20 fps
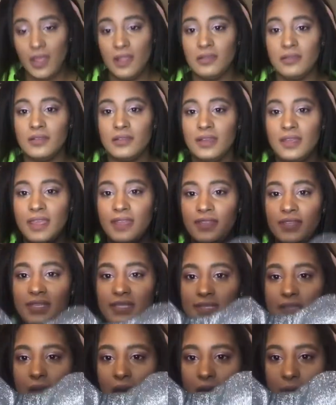Look at these
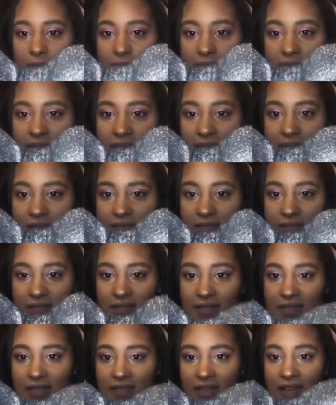cups.
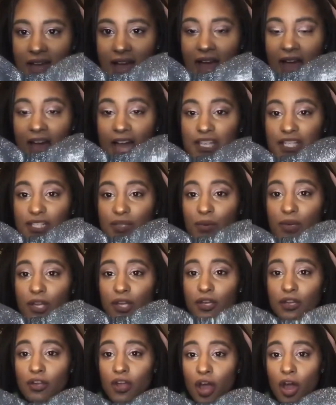I just want
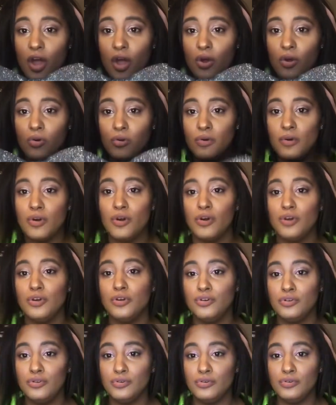to know
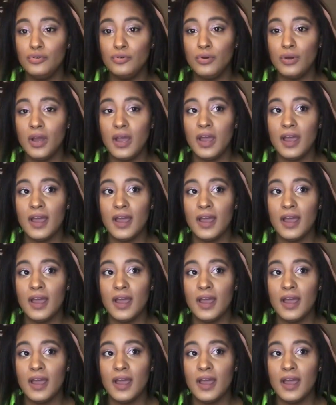who